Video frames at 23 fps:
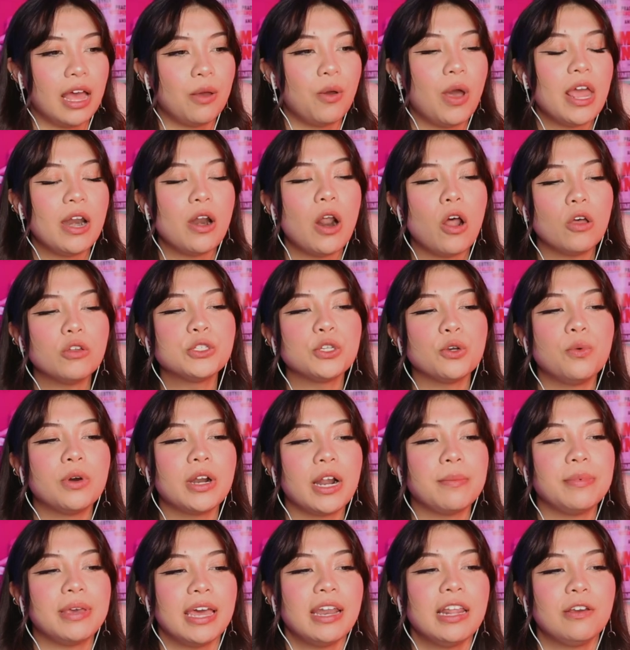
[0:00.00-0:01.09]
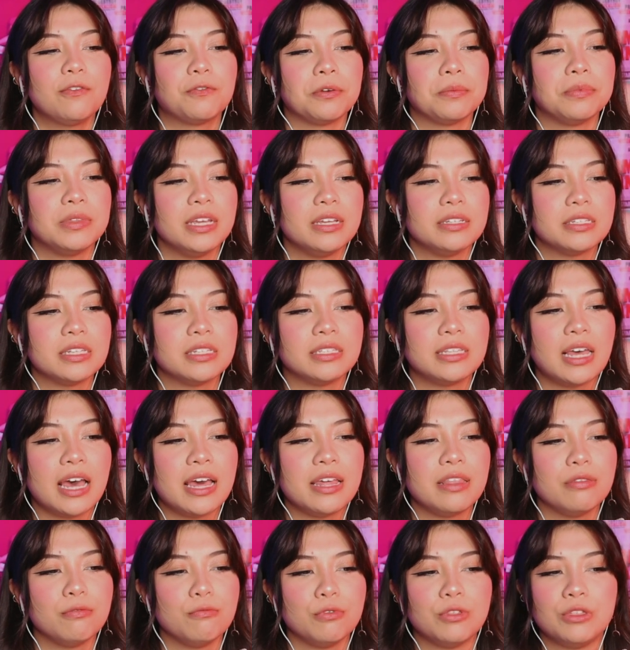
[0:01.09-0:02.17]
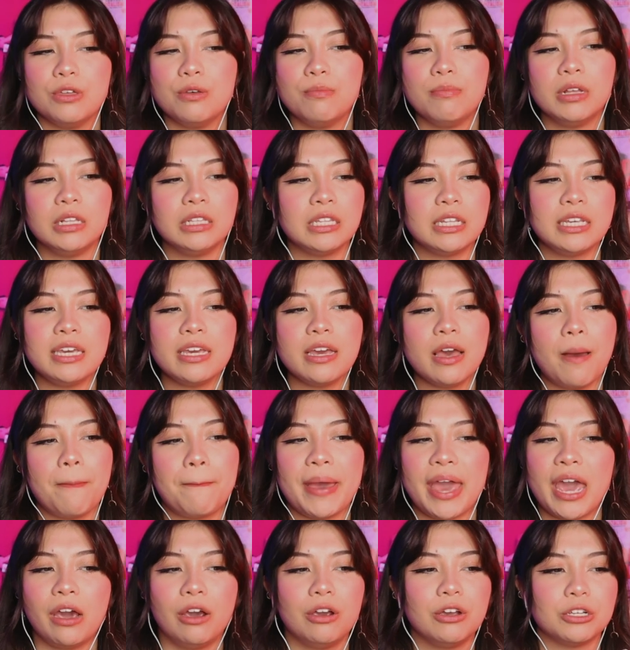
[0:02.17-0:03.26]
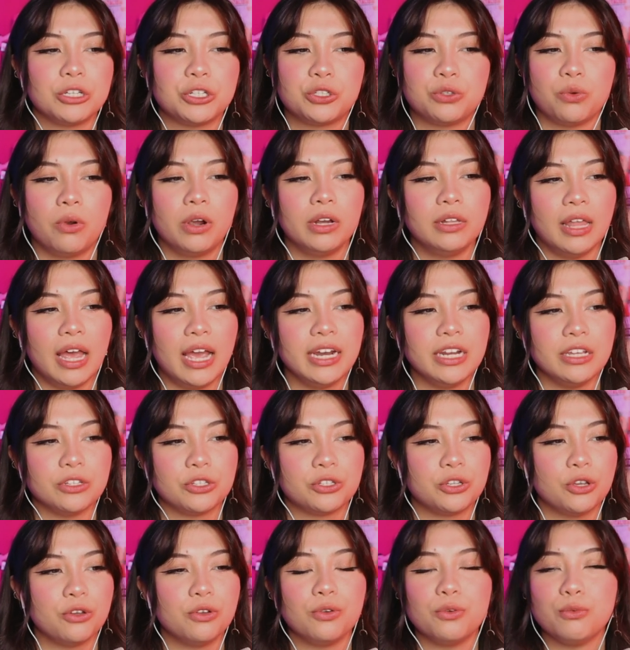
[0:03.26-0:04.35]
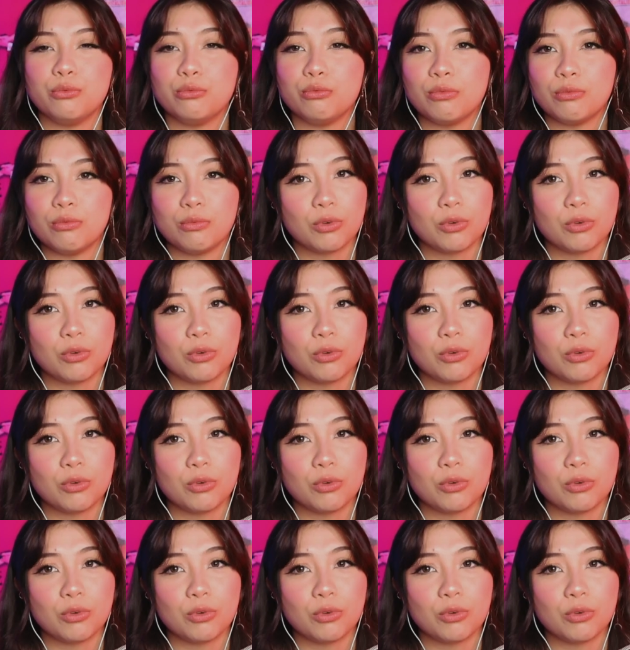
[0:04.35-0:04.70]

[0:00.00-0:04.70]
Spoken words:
And also what I'm getting from this is that the Malia Parrish storyline is so